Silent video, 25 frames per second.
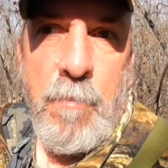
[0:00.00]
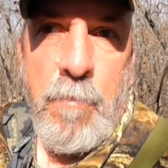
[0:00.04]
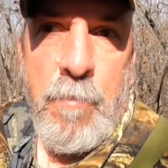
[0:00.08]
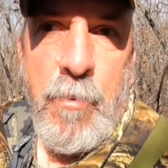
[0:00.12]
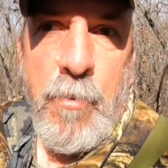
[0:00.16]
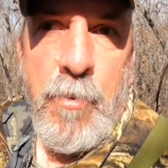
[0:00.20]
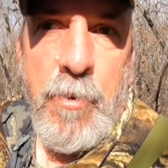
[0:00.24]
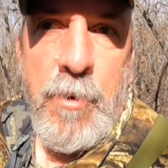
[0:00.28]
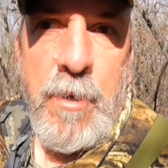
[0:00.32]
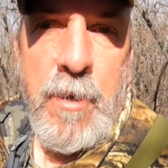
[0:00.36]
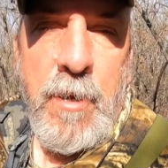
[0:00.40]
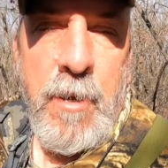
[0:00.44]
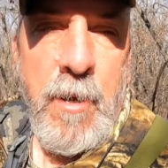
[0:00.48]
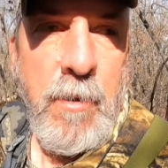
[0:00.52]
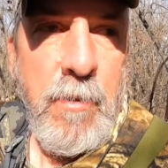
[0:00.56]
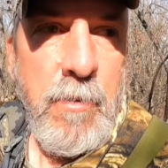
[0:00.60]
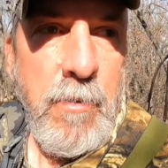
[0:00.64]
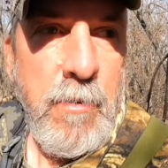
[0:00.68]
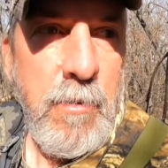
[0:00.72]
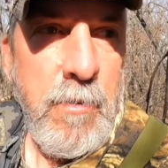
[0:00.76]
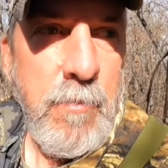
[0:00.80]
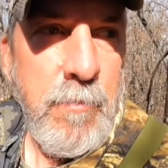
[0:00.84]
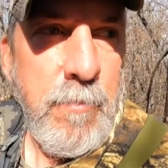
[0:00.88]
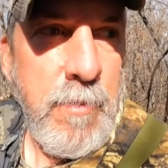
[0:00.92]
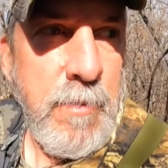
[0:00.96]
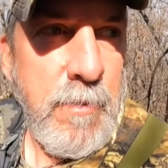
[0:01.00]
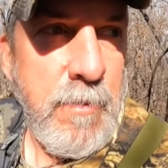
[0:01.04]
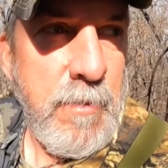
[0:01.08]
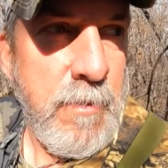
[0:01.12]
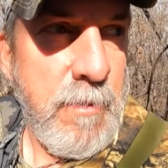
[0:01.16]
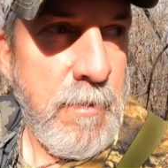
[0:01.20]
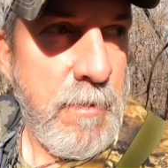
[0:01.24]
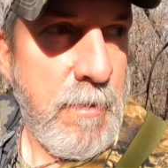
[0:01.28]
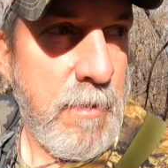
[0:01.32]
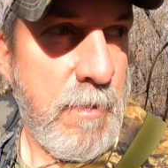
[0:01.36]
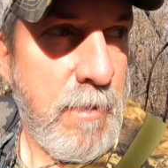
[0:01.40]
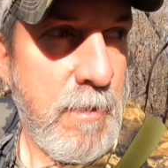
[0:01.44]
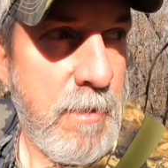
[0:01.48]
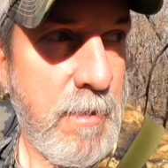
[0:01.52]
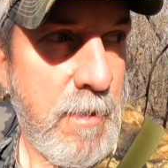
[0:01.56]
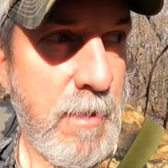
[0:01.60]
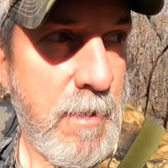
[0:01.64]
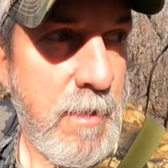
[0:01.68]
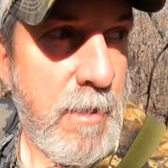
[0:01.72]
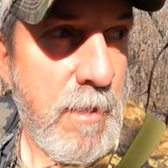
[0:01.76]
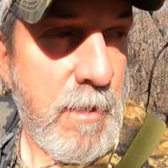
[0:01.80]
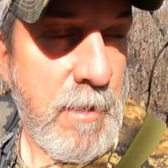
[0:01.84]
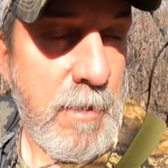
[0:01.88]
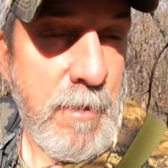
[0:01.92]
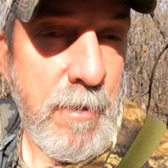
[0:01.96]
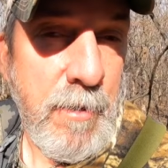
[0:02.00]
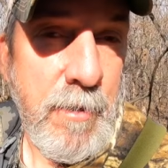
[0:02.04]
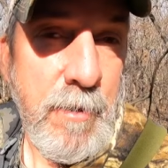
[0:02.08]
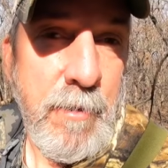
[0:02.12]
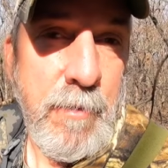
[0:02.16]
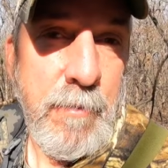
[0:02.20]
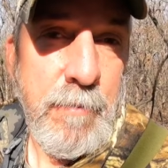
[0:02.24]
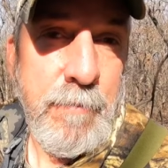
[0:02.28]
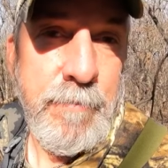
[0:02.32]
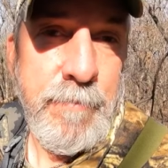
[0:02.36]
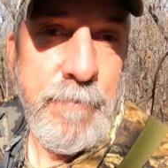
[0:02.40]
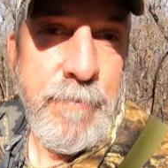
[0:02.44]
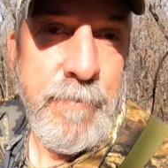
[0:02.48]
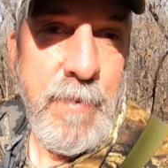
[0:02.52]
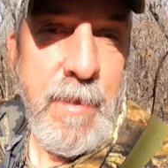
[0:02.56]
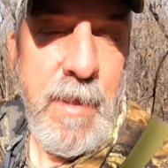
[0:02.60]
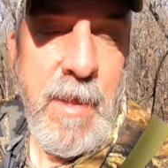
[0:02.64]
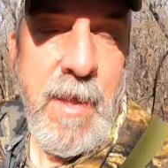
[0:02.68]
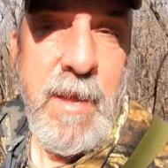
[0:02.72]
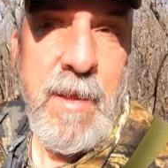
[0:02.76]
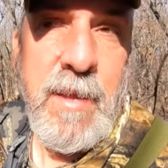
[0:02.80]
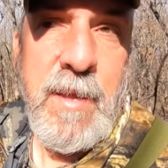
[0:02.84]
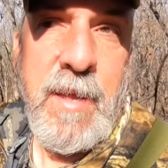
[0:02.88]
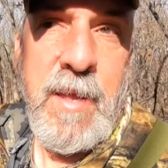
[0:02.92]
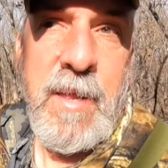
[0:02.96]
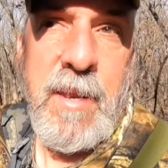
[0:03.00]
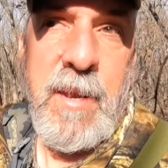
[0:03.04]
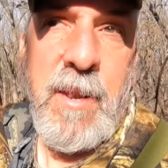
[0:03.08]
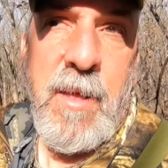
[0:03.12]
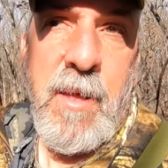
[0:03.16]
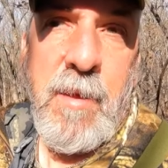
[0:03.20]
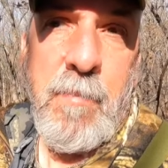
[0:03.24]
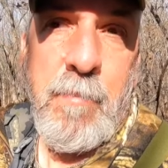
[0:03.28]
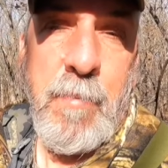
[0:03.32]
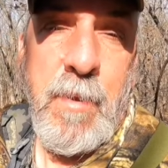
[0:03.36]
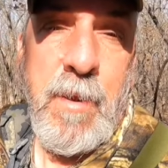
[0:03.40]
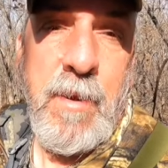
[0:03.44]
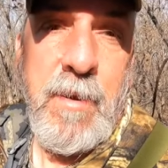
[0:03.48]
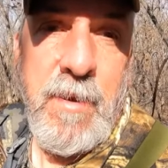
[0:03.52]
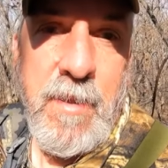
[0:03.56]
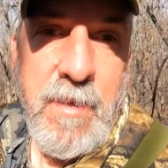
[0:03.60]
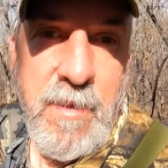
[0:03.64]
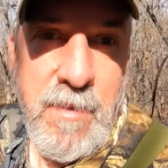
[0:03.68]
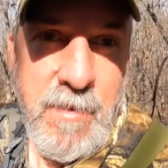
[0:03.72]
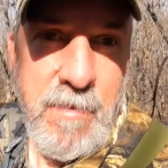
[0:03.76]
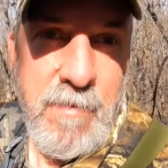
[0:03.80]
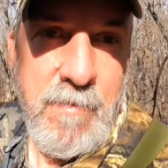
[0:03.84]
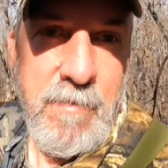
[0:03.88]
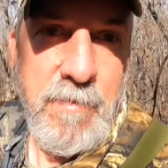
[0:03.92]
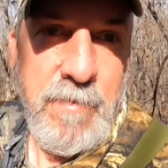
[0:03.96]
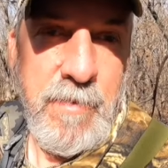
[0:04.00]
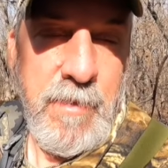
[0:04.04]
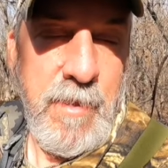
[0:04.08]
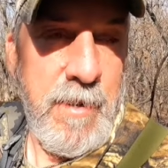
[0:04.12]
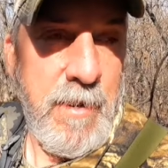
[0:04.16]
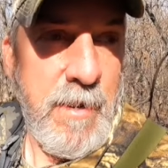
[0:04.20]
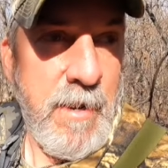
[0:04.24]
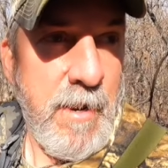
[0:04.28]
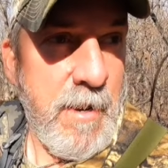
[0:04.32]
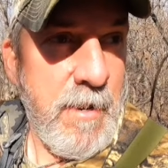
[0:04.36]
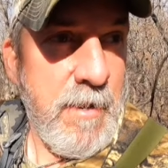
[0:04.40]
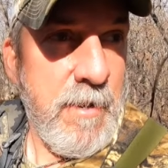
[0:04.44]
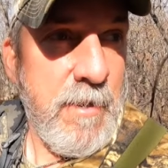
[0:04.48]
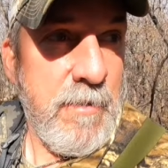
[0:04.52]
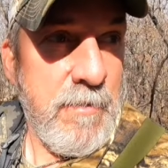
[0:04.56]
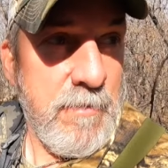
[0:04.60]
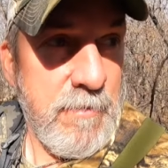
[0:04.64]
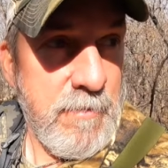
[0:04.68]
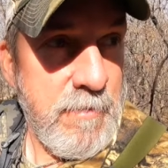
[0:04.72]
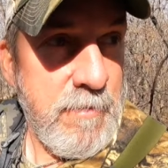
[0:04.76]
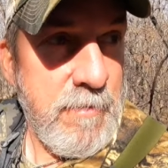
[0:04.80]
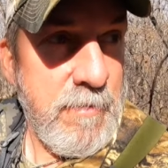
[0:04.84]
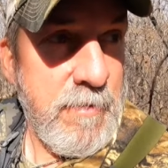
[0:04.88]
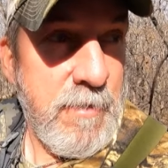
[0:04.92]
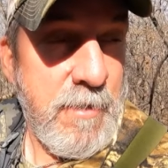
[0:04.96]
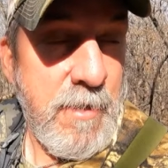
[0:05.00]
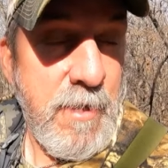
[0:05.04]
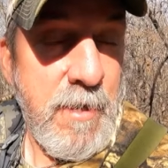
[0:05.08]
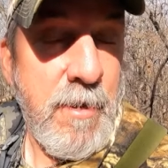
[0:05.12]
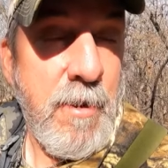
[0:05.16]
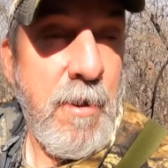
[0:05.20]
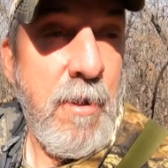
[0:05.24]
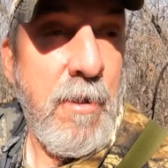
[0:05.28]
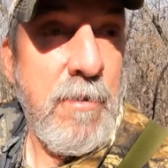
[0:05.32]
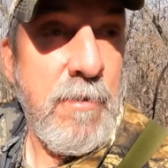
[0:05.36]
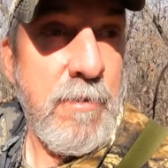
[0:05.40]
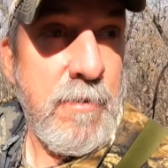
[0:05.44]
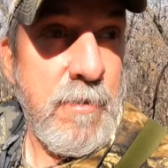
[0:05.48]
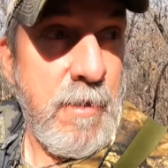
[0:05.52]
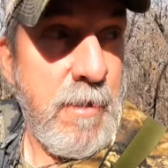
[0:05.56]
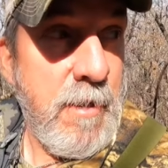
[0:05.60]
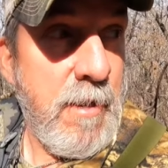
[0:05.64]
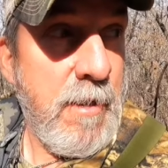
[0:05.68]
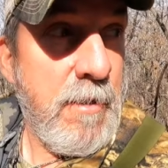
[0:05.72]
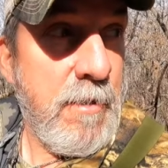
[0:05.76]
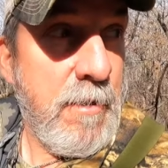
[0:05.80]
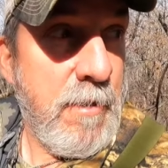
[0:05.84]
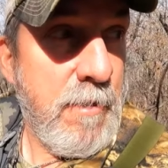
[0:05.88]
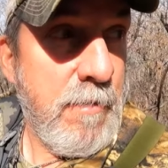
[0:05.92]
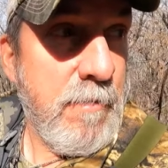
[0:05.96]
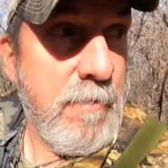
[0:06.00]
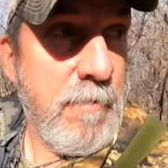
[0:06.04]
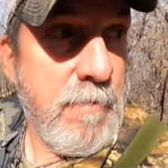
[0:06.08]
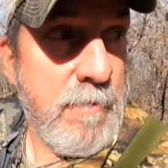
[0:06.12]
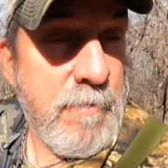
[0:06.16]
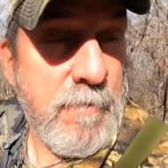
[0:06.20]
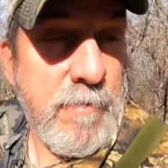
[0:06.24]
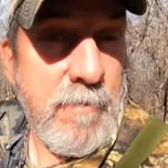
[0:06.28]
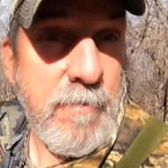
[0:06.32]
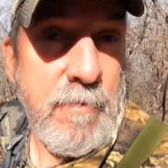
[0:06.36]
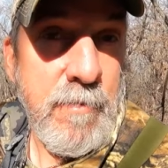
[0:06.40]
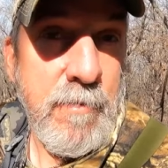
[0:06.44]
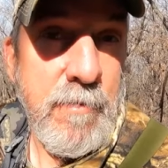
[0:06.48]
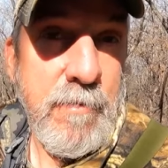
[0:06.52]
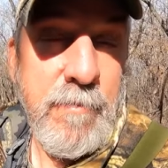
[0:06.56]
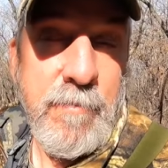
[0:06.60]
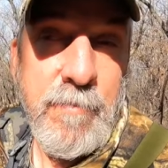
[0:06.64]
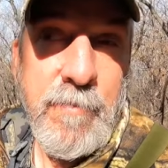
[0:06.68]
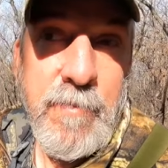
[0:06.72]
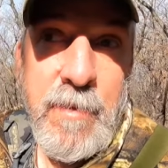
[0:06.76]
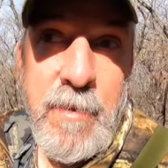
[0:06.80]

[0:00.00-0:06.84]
pretty calm, and uh, I cannot believe that I did not see a deer. So,